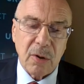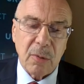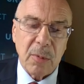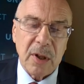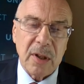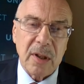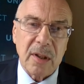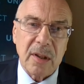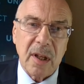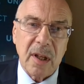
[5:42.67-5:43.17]

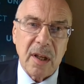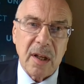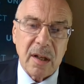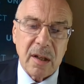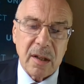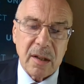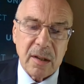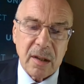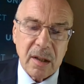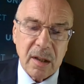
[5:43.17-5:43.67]

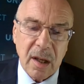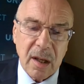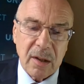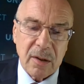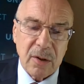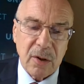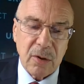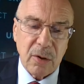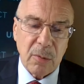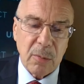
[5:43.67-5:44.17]
humanitarian,
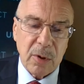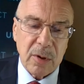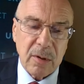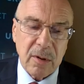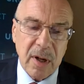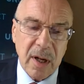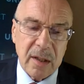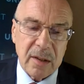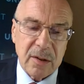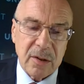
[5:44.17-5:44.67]
and human
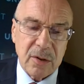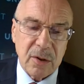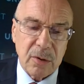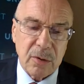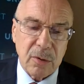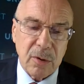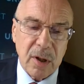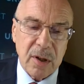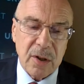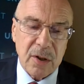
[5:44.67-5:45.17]
rights
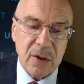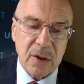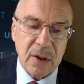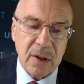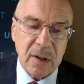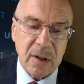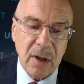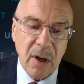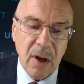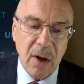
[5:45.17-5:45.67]

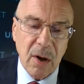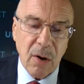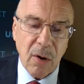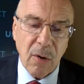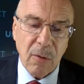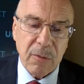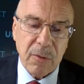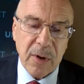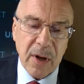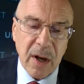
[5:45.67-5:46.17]
situation
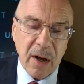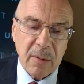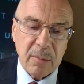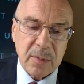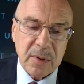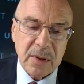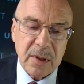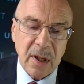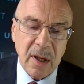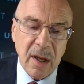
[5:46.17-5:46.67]
of
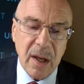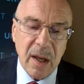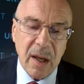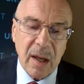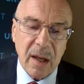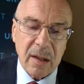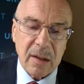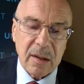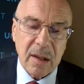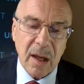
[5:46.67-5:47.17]
camps
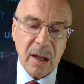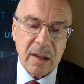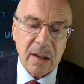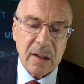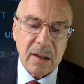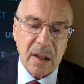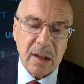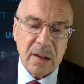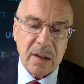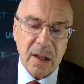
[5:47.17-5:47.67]
and
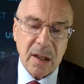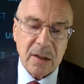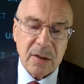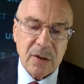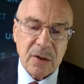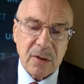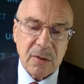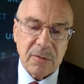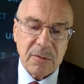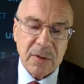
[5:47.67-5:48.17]
other
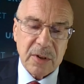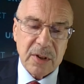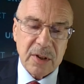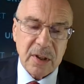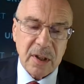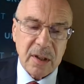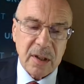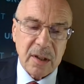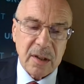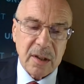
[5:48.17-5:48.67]
detention
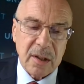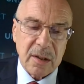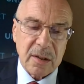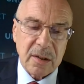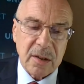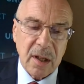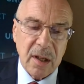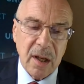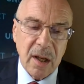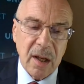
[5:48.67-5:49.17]

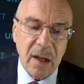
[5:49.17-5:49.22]
facilities